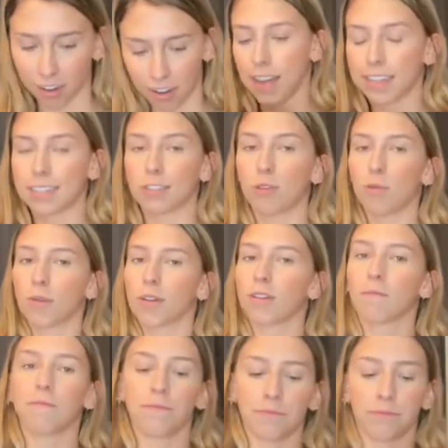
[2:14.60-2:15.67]
It's super,
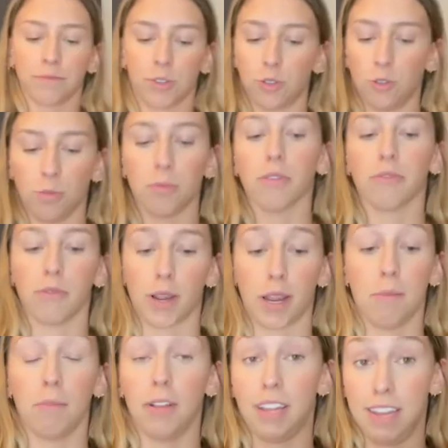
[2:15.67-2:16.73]
super
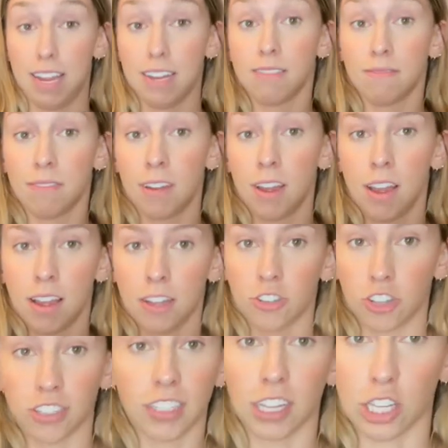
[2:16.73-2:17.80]
freaking plain.
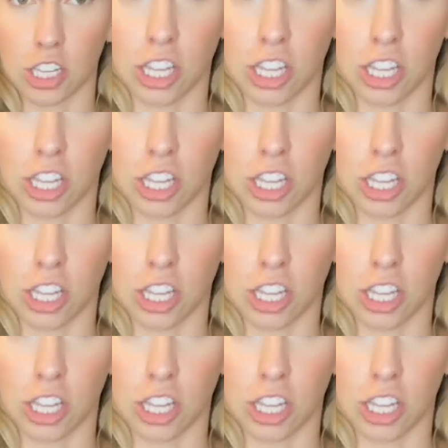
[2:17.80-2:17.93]
Just says